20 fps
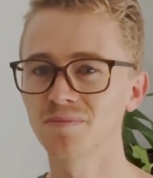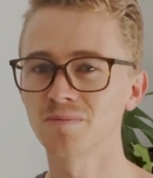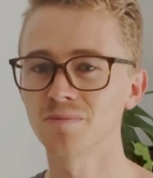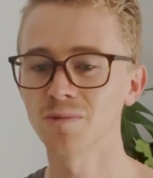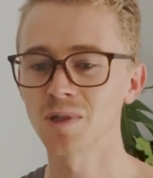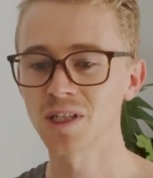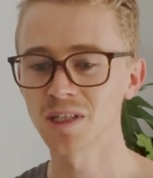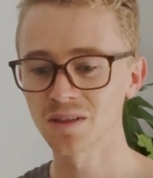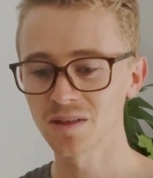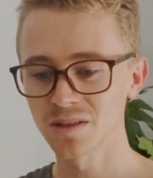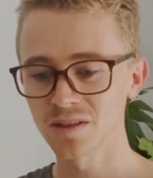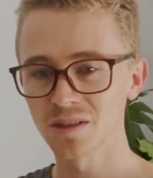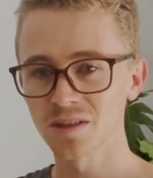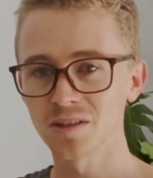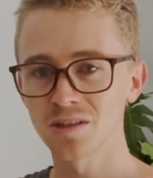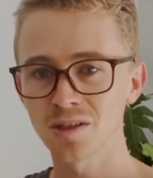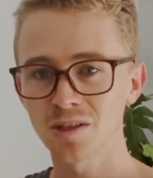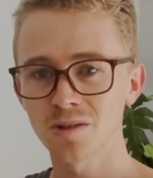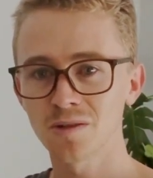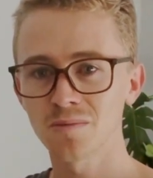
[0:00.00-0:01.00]
one at
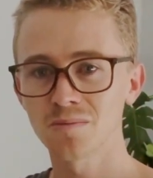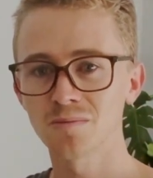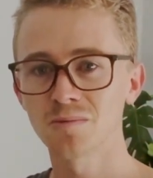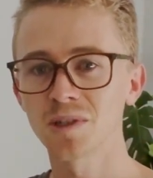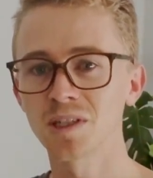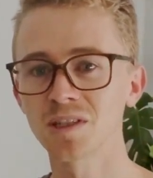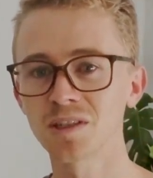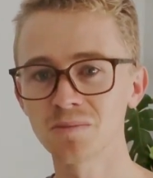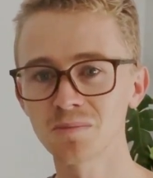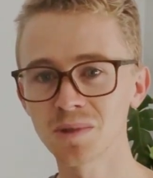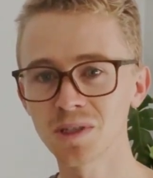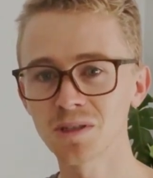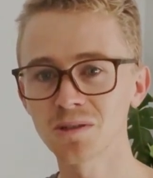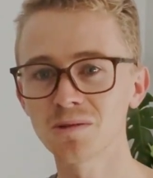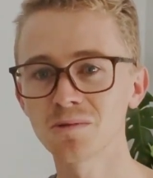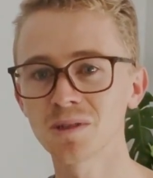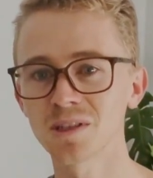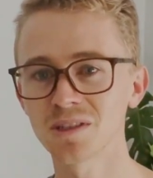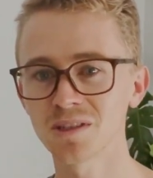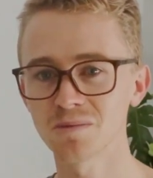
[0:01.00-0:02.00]
the top, one in the
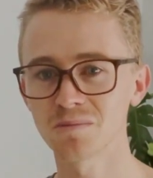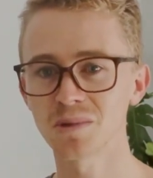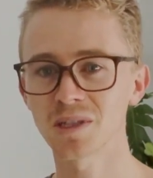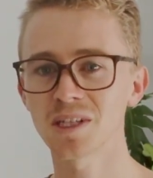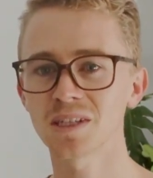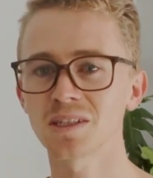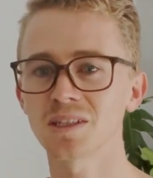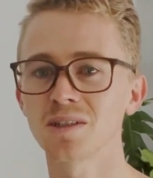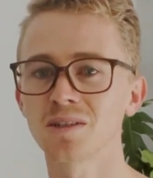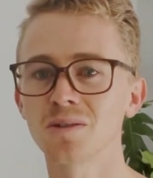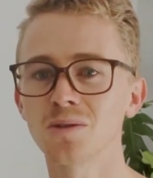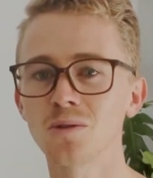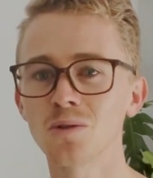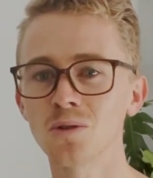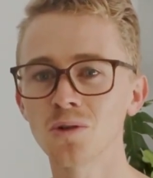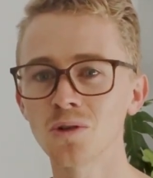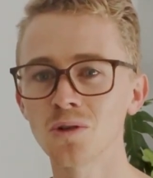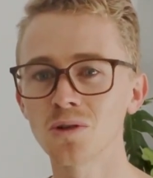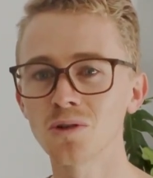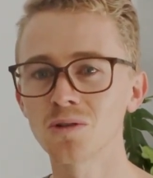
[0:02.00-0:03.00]
middle, one at the back,
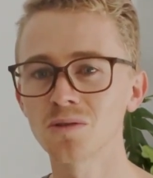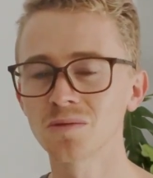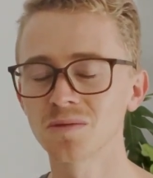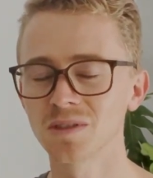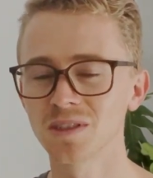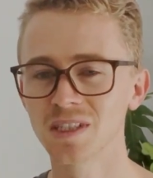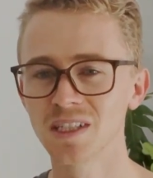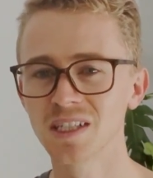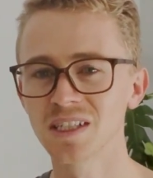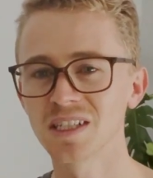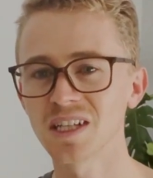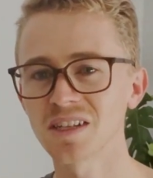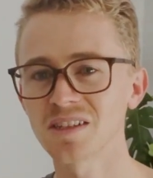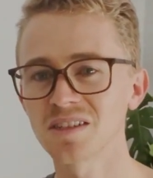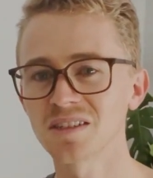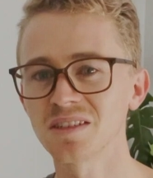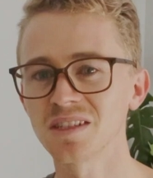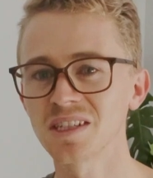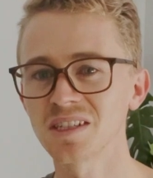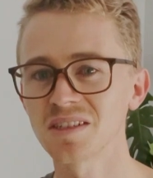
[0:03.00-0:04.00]
or
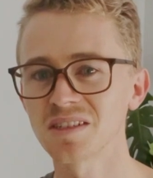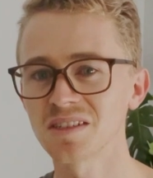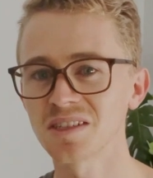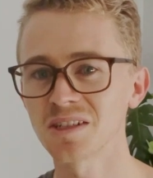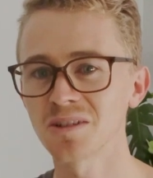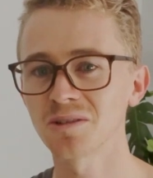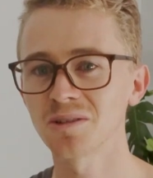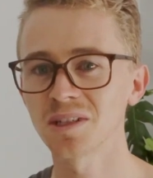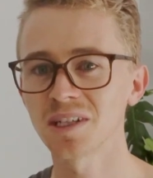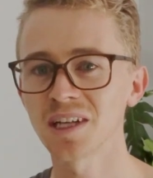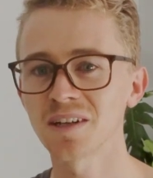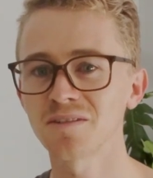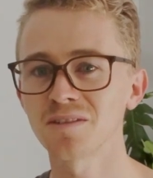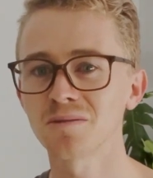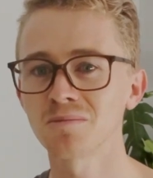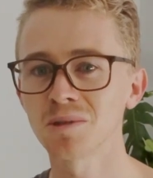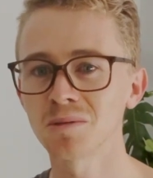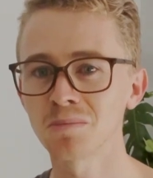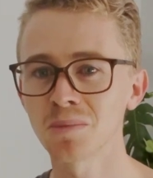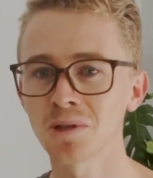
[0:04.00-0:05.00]
doesn't necessarily have
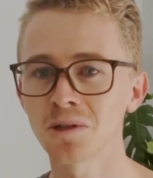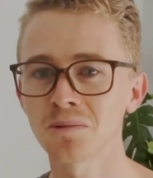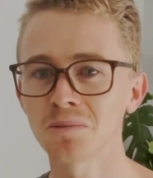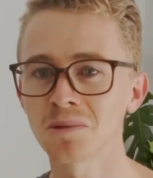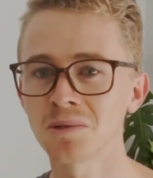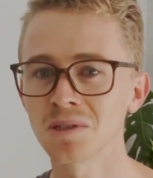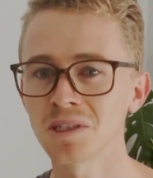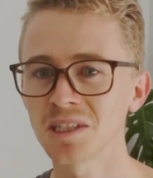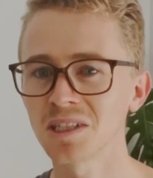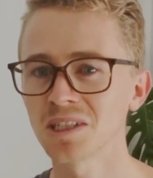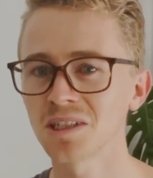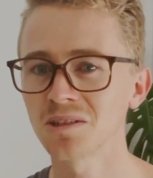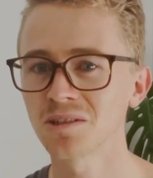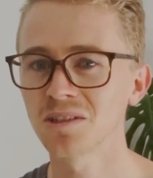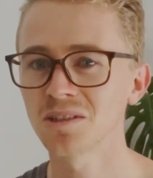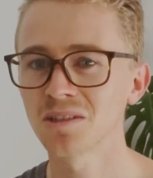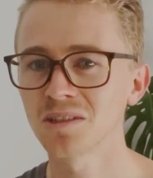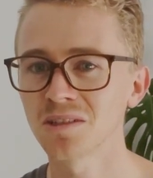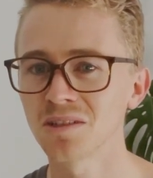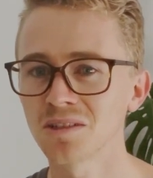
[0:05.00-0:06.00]
to be
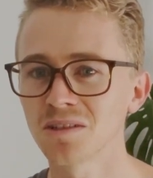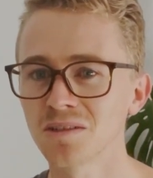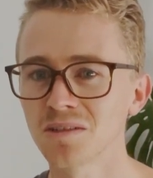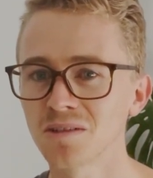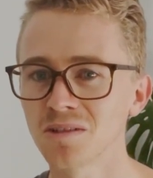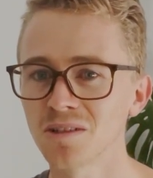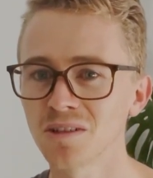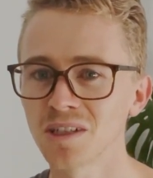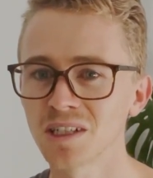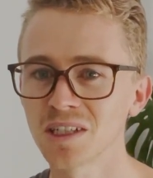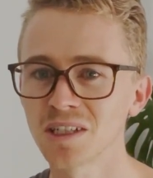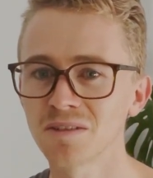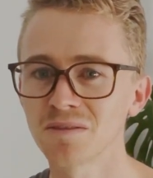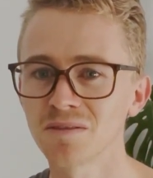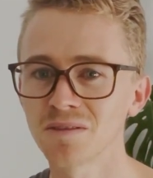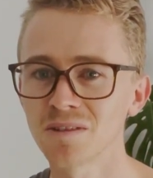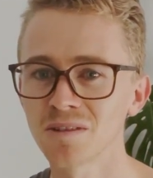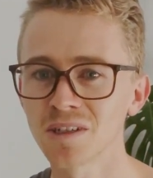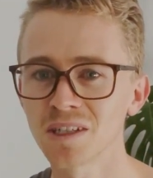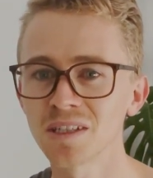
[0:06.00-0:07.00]
perpendicular to your LiDAR
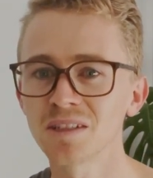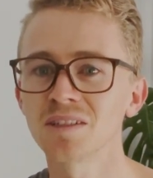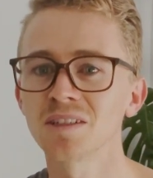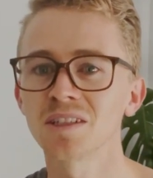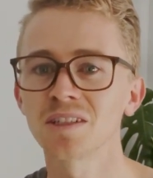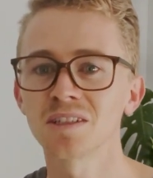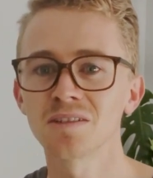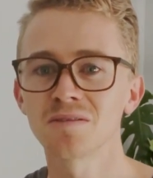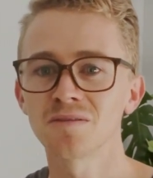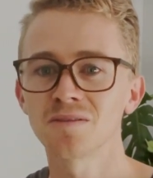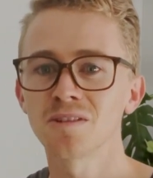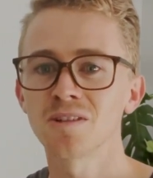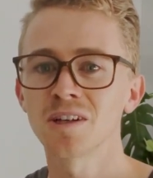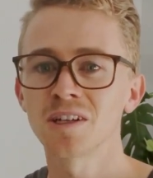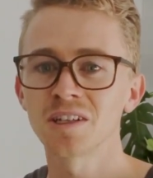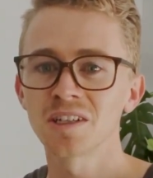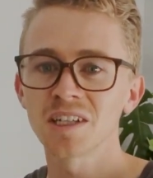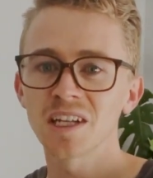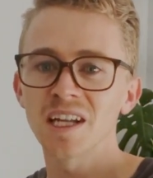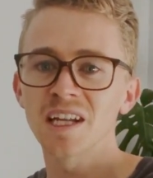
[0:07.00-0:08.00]
flight. You could fly
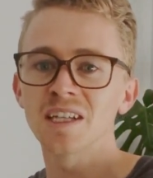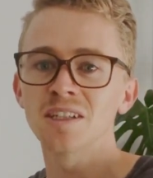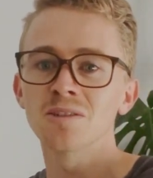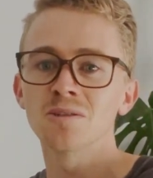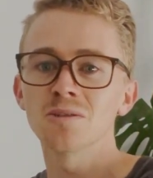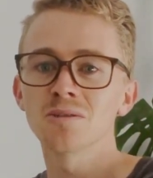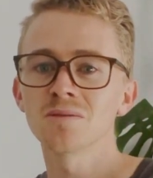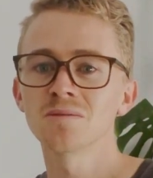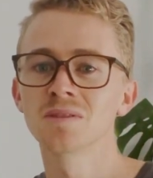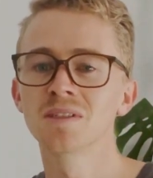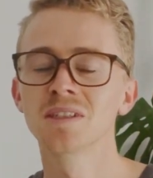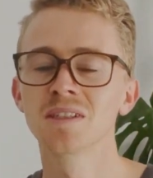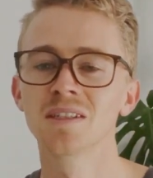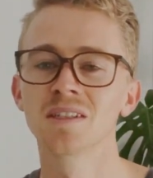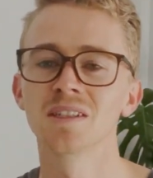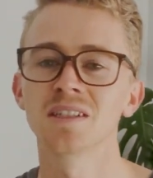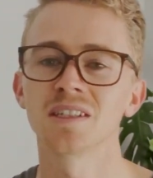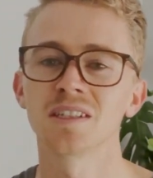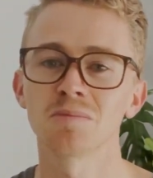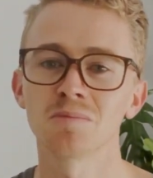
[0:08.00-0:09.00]
on an angle,
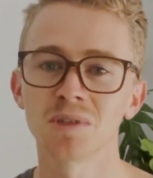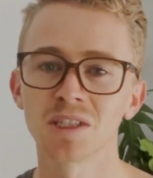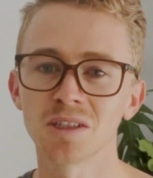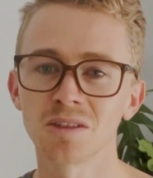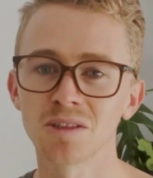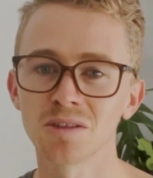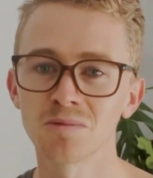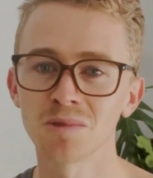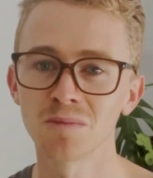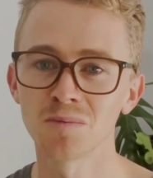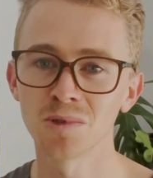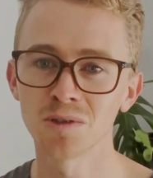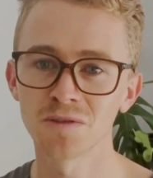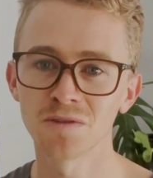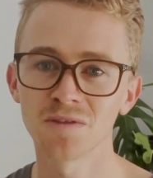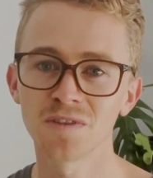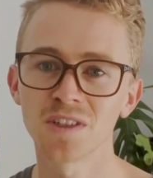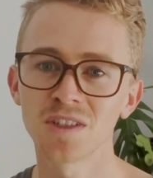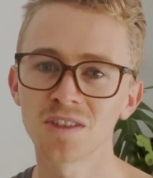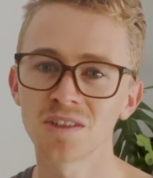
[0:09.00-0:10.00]
it can be a little bit more
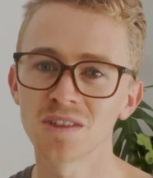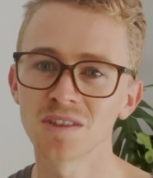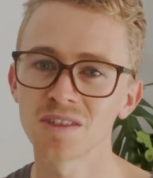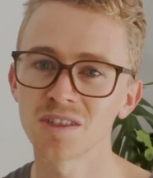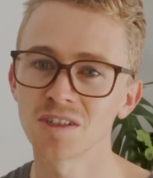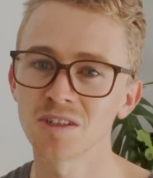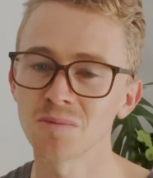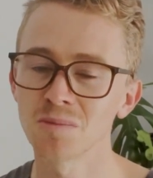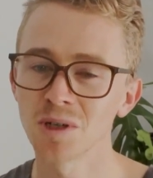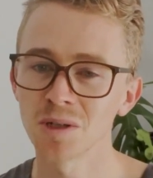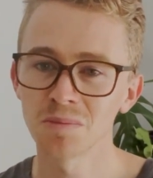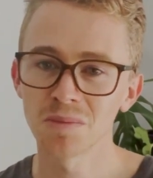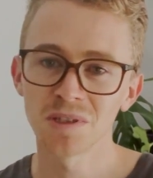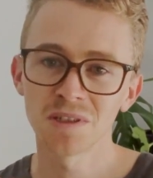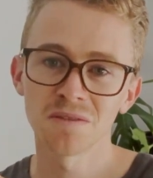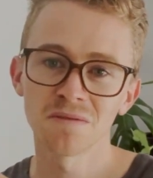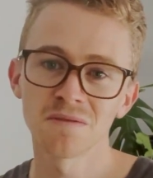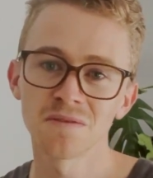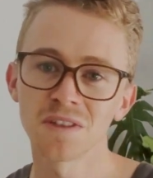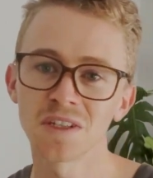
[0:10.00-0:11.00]
efficient, so it might be
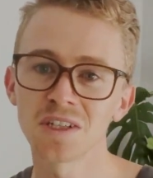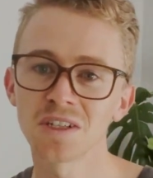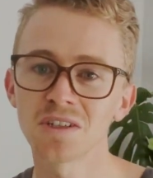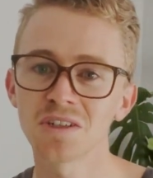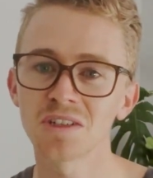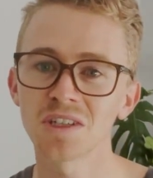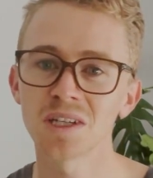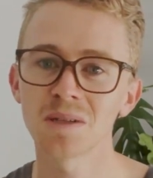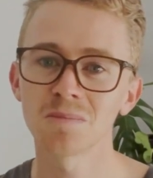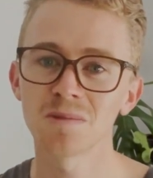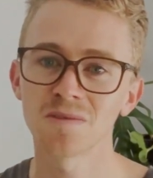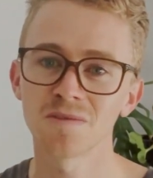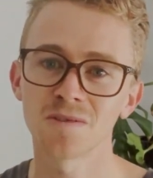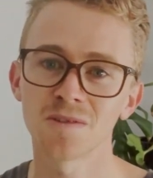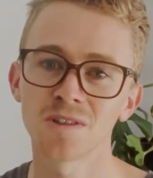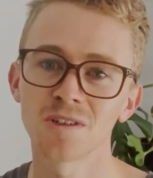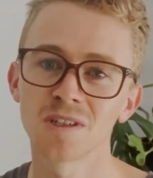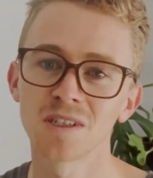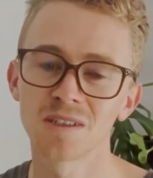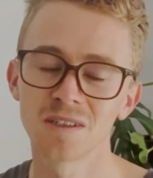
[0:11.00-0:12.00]
a V-shaped
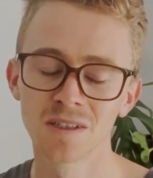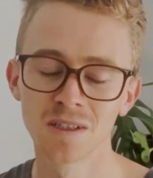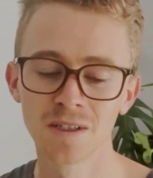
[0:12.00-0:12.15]
flight